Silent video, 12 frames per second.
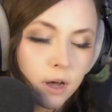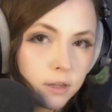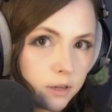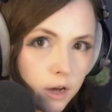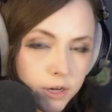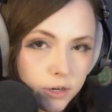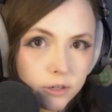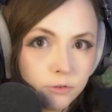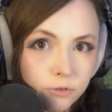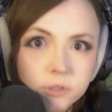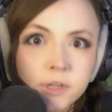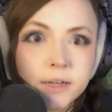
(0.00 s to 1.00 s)
unlock your
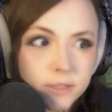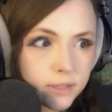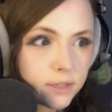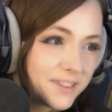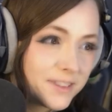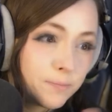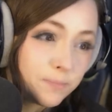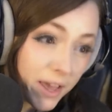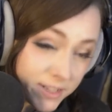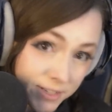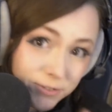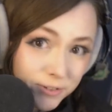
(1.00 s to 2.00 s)
roulettes. The
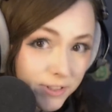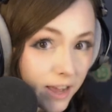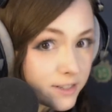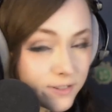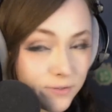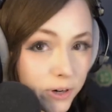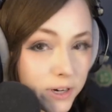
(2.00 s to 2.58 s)
best roulettes for